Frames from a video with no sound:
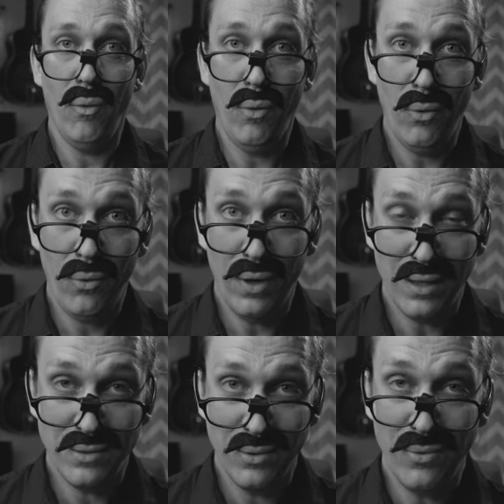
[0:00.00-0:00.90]
Oh,
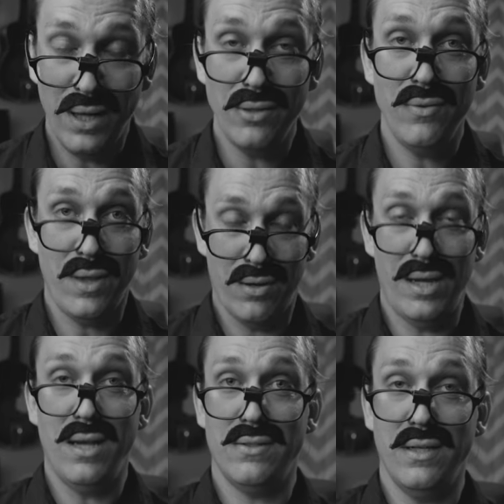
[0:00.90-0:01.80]
oh, hello there.
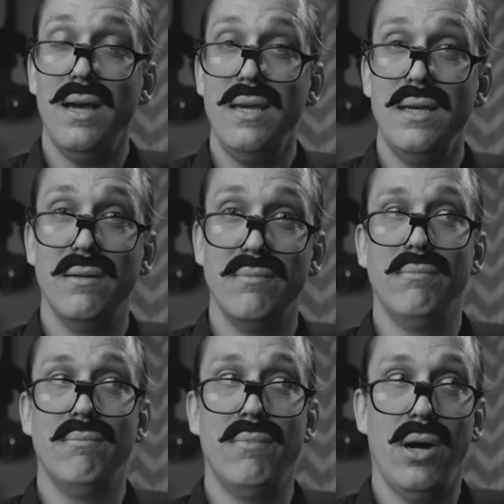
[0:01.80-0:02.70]
Yes, I am
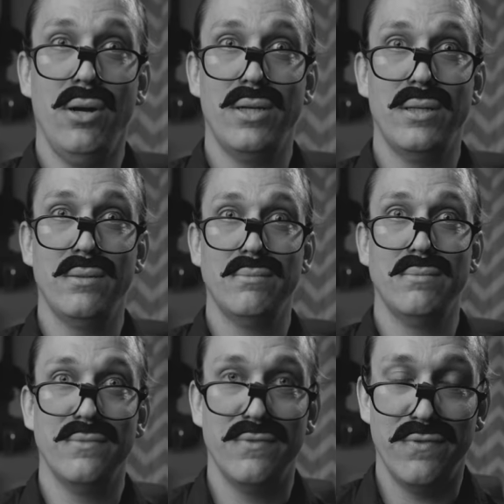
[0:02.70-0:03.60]
Mark
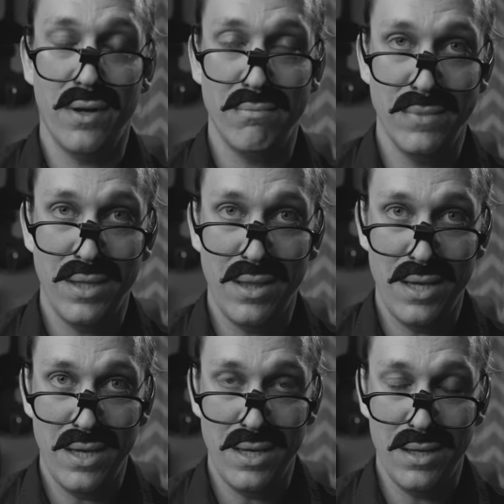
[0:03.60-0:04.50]
from
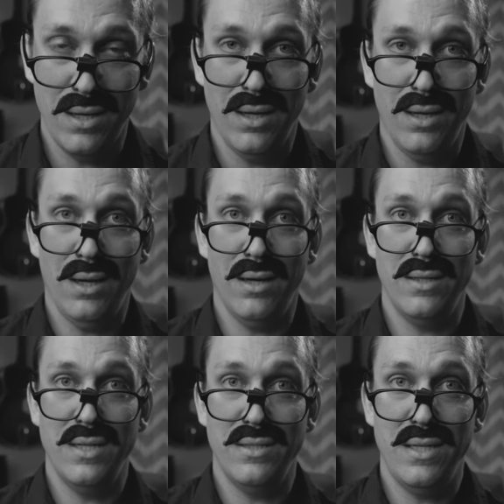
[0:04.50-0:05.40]
the uh,
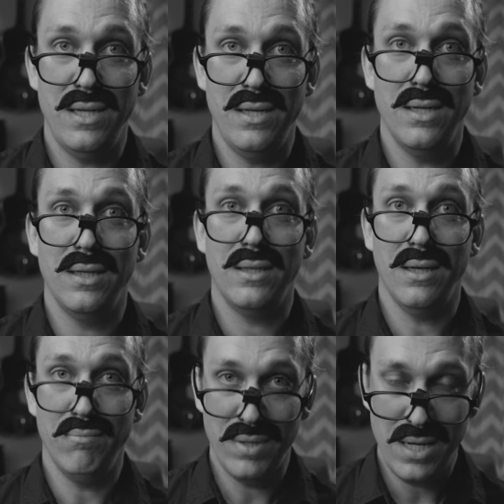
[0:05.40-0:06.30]
Disney
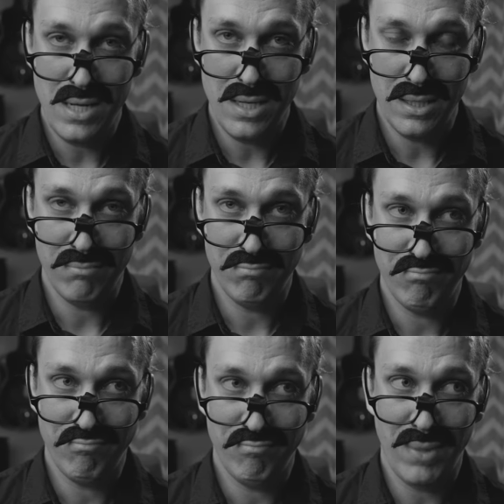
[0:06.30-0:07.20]
company,
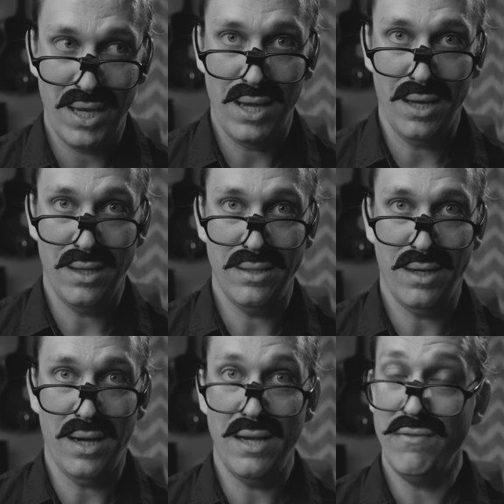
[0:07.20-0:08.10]
and
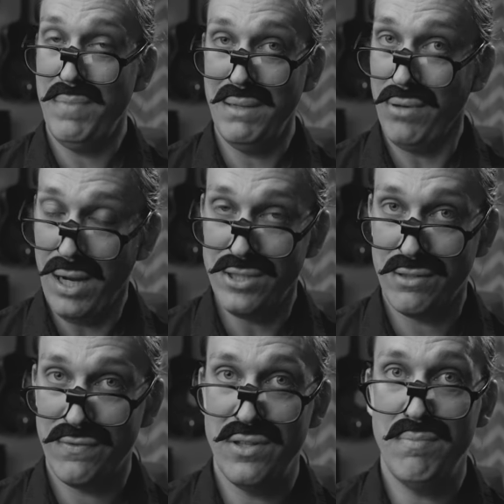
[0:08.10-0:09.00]
I have a big
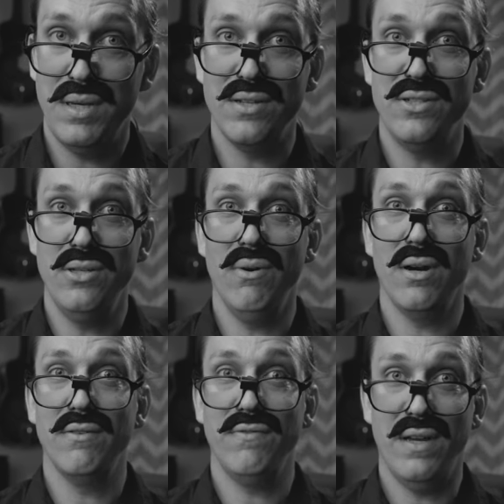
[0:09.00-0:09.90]
project for you because you
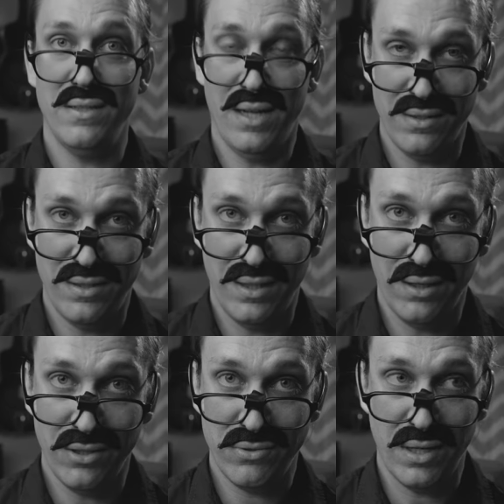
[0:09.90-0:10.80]
are a fantastic
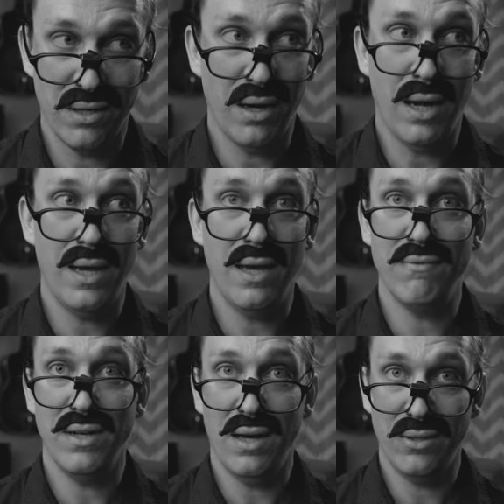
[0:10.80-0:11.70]
illustrator. I
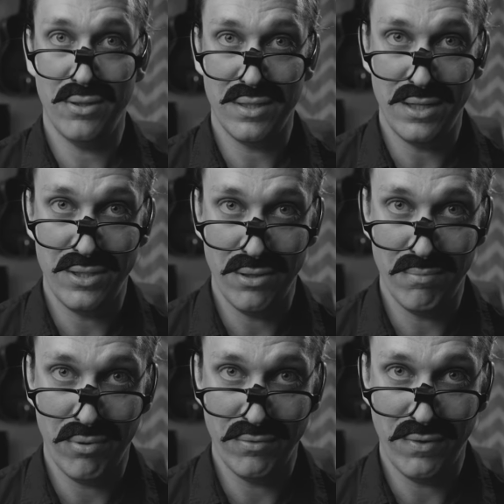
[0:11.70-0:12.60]
have not looked at your
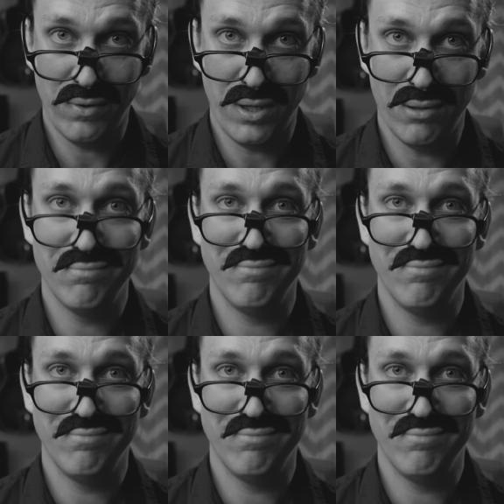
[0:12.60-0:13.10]
portfolio.